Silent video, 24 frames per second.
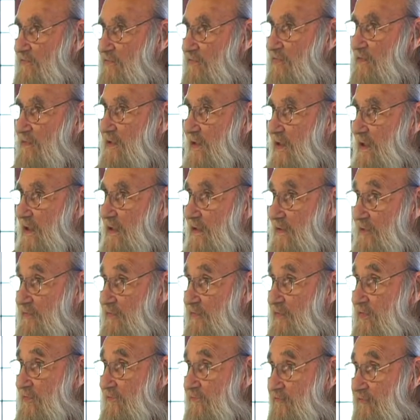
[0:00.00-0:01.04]
was Aleph.
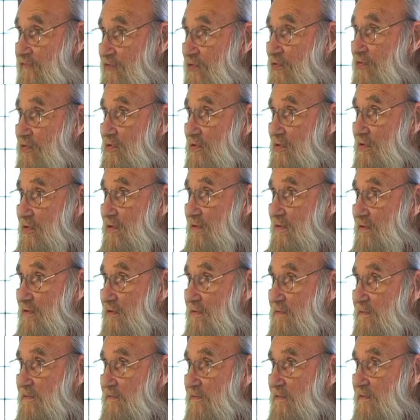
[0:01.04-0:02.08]
Aleph, the
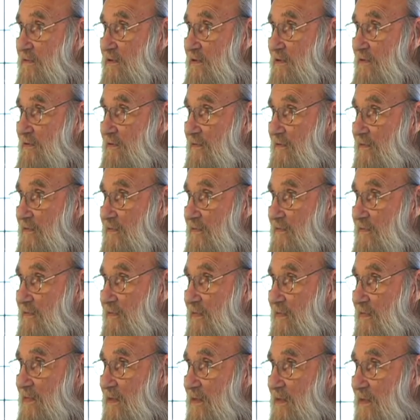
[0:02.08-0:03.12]
fool.
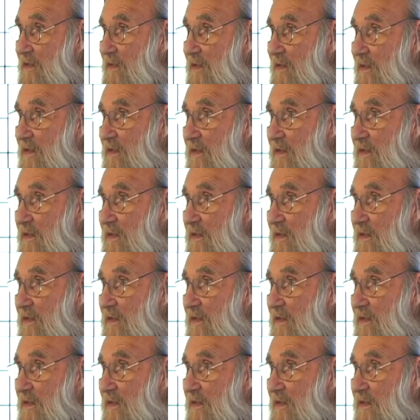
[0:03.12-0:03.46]
You know.